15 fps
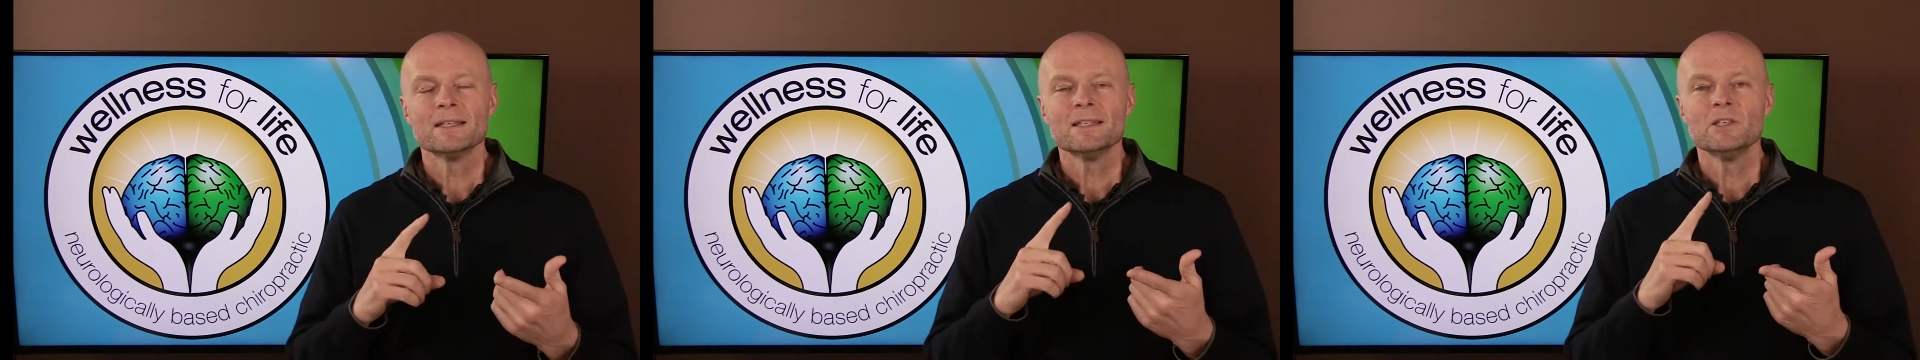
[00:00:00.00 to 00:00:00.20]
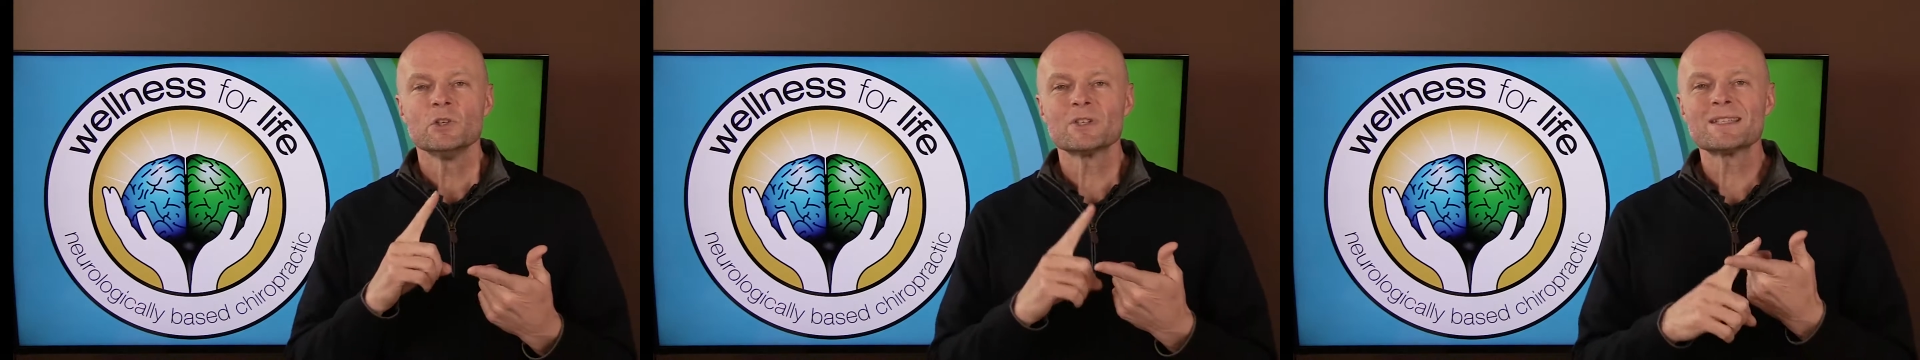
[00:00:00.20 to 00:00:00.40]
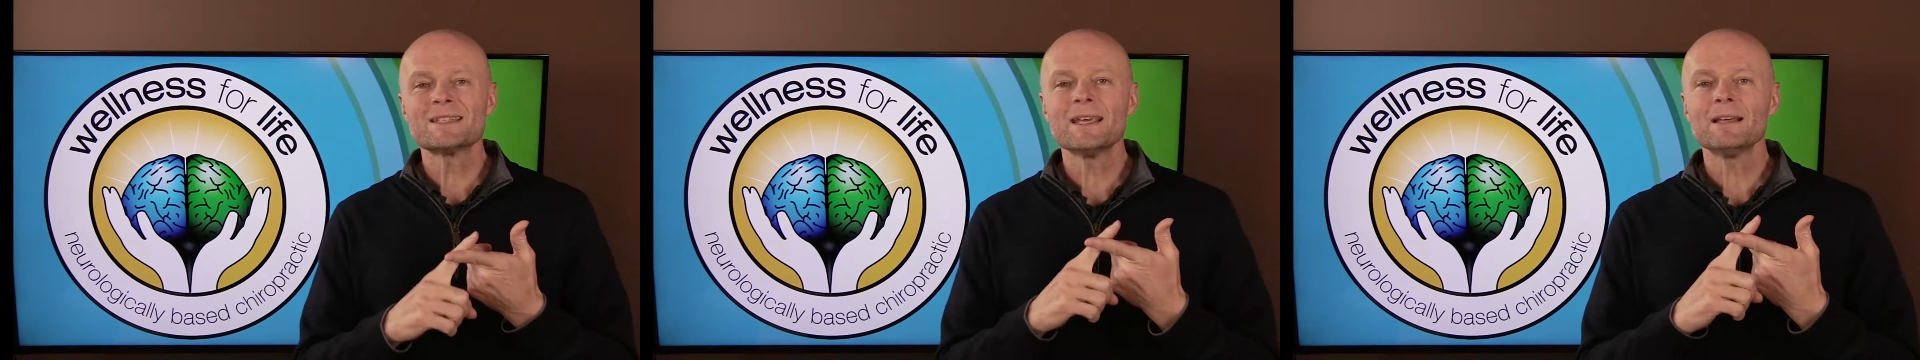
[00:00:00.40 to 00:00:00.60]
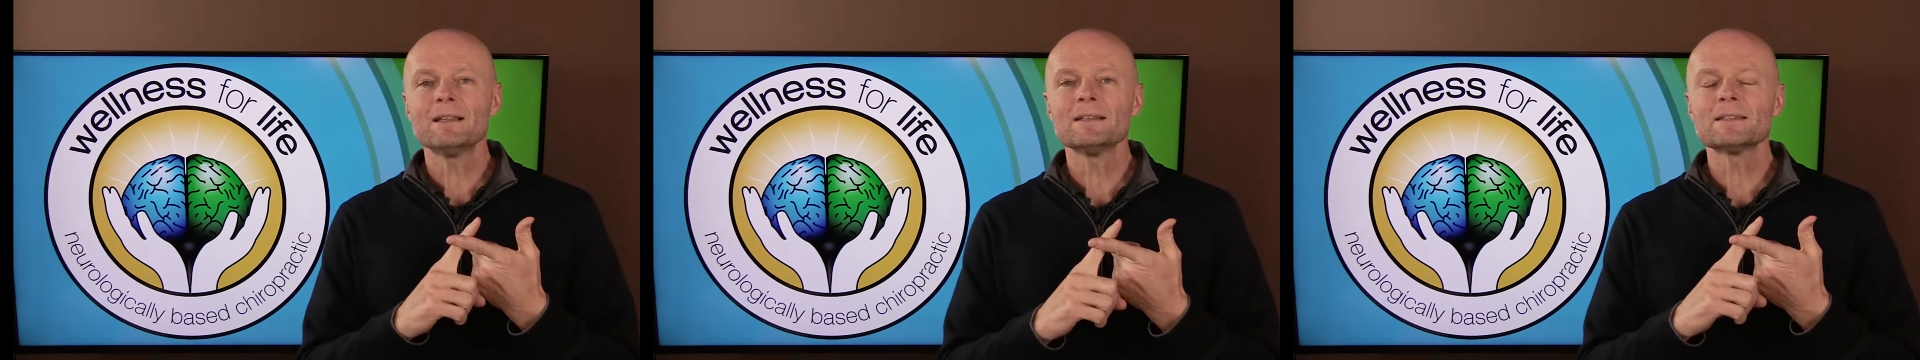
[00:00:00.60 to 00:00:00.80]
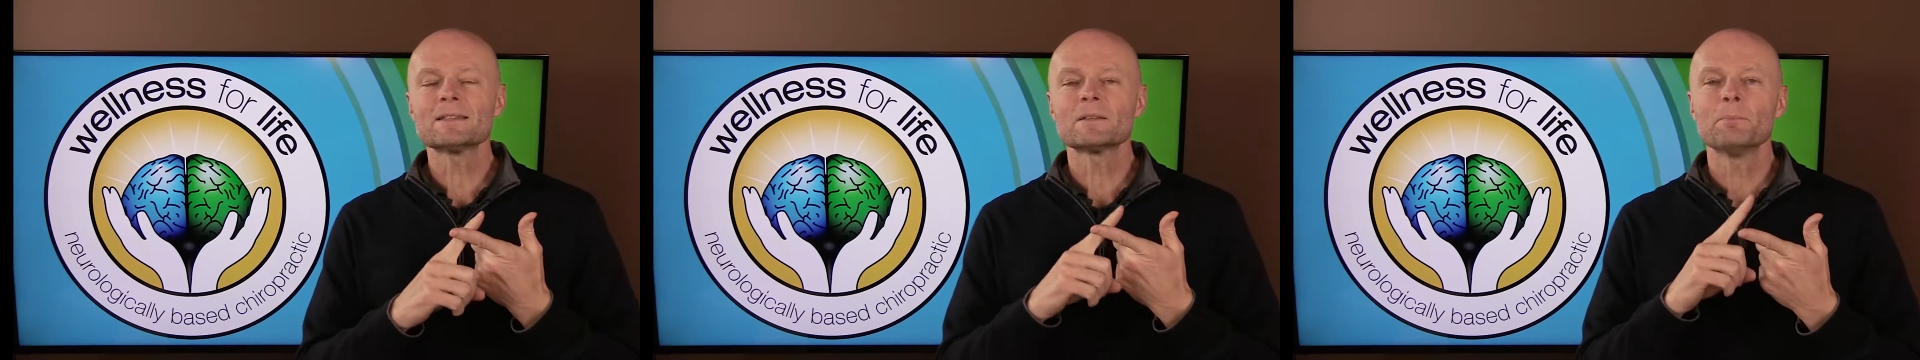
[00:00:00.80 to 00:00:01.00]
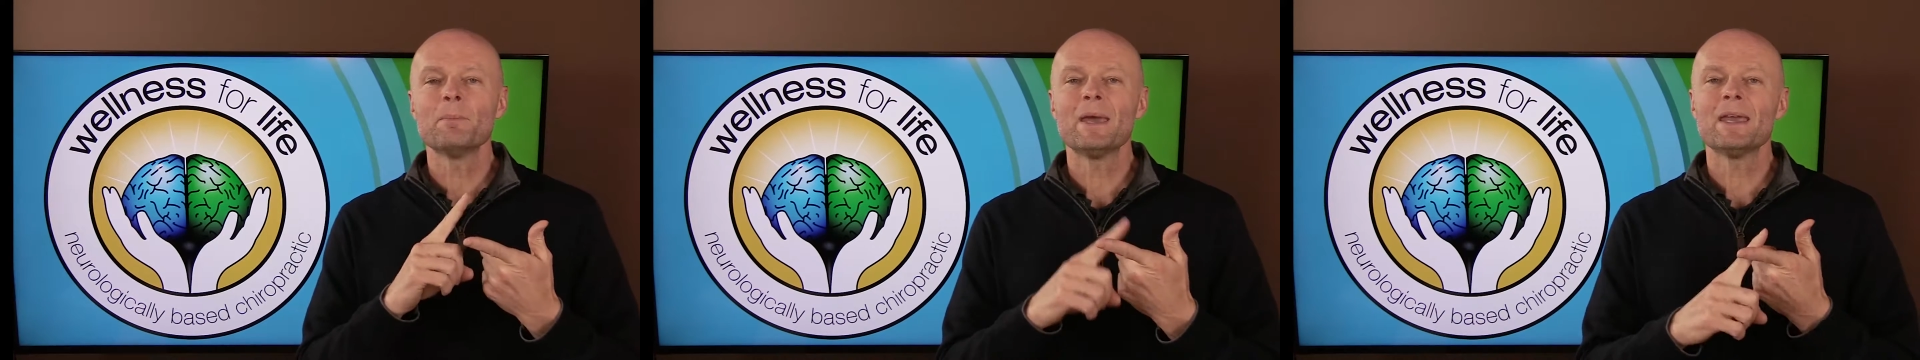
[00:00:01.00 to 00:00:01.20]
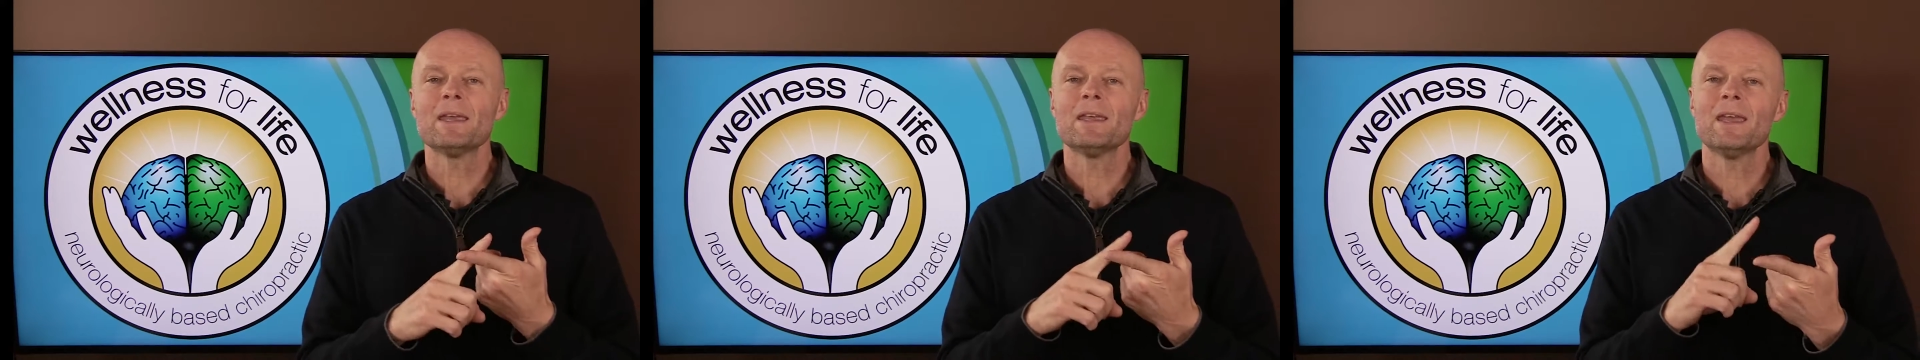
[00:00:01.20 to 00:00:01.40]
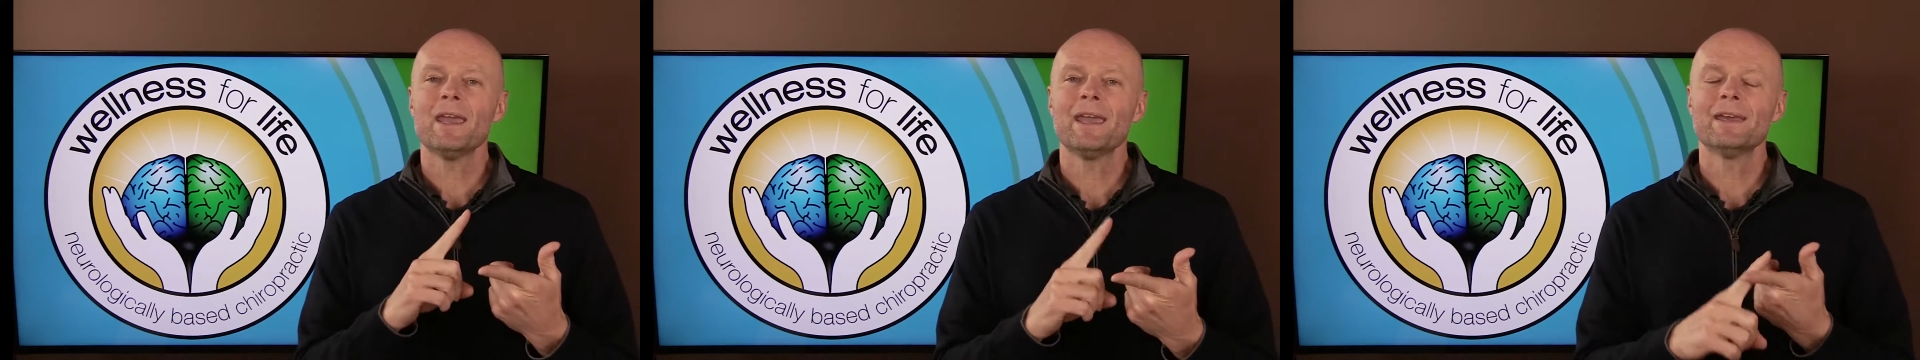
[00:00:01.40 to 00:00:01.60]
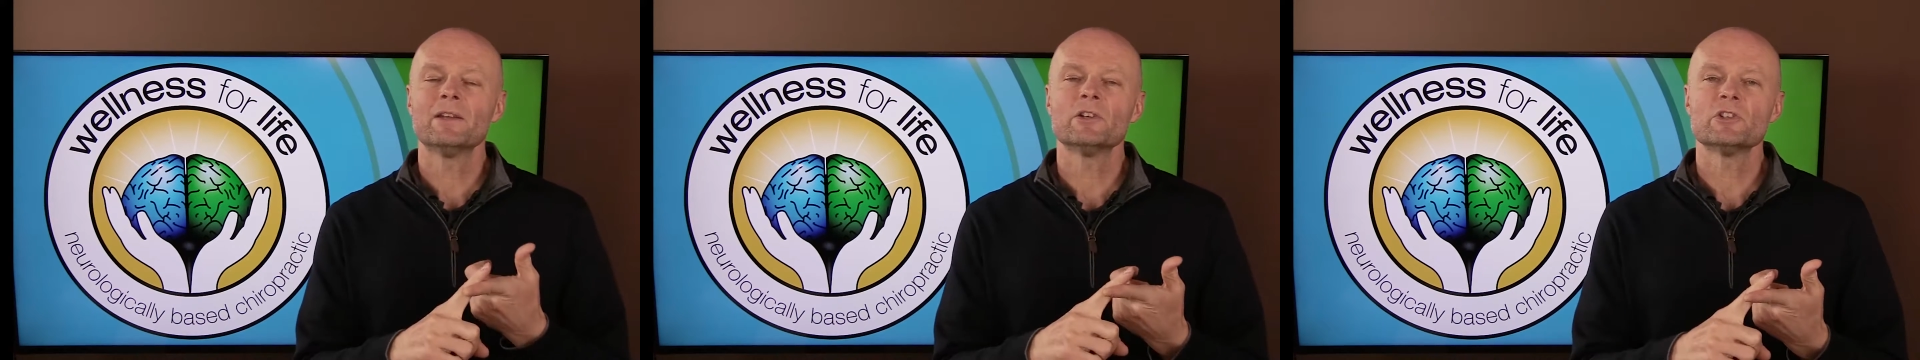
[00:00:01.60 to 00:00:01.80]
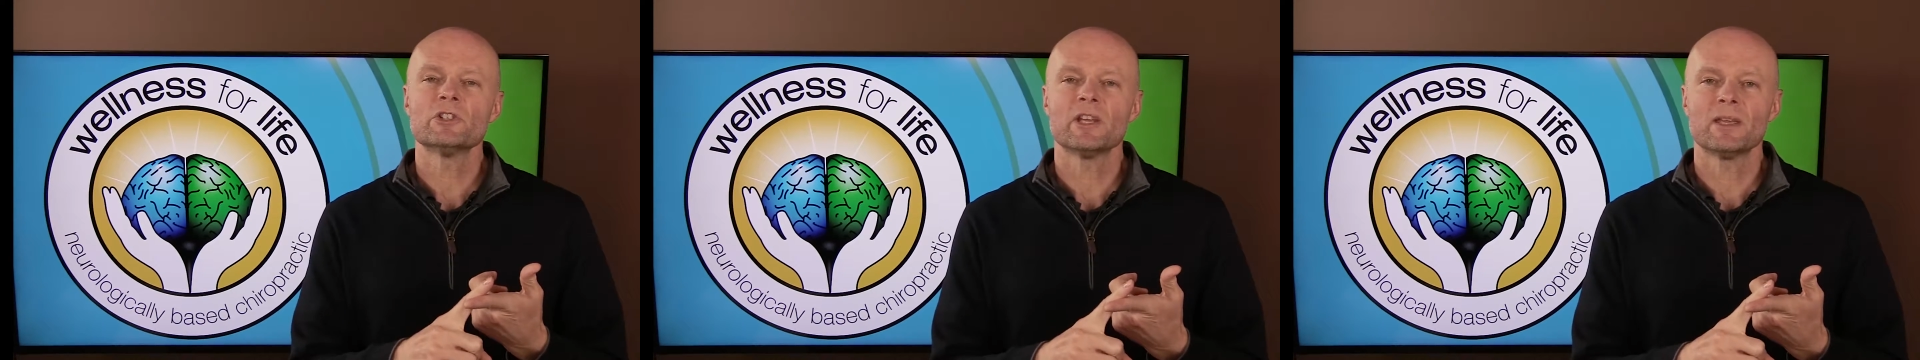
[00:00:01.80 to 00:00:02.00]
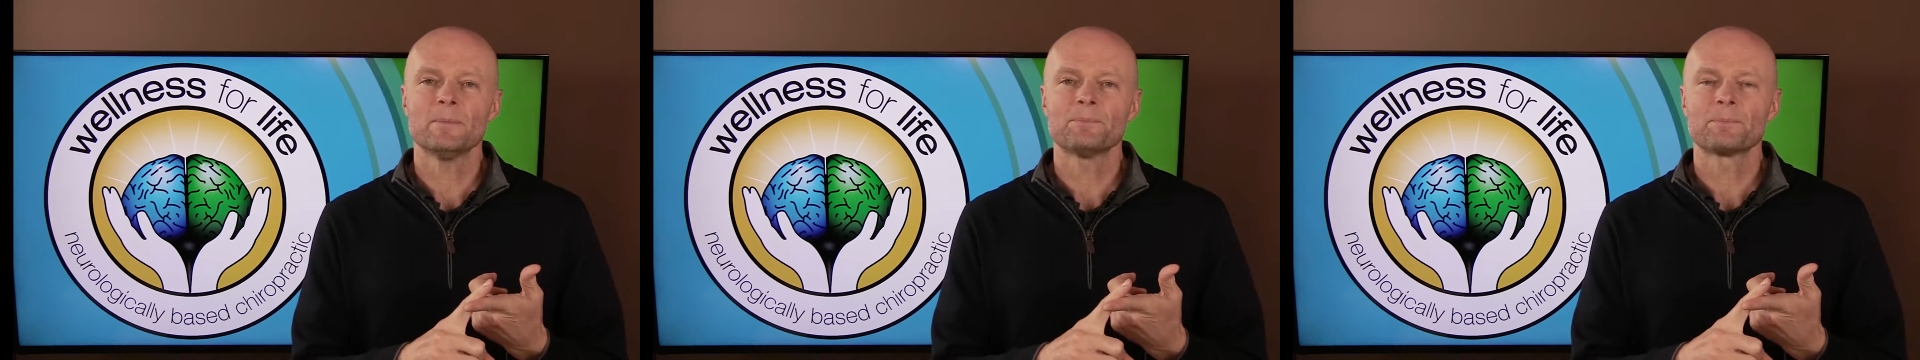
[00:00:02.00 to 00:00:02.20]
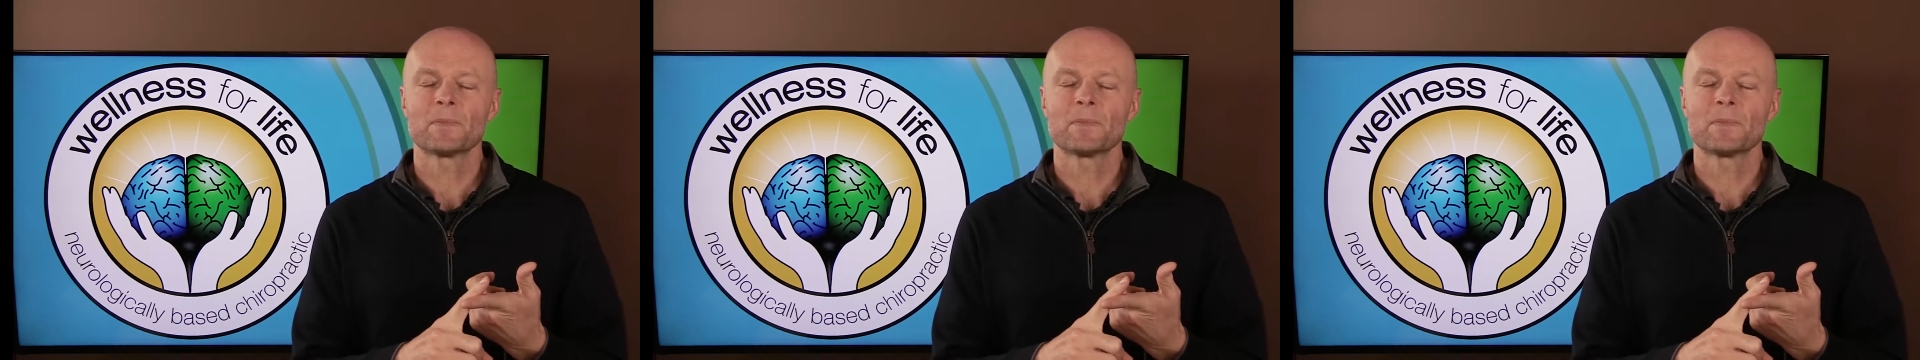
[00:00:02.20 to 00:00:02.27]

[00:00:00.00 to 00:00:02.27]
Your cells make energy,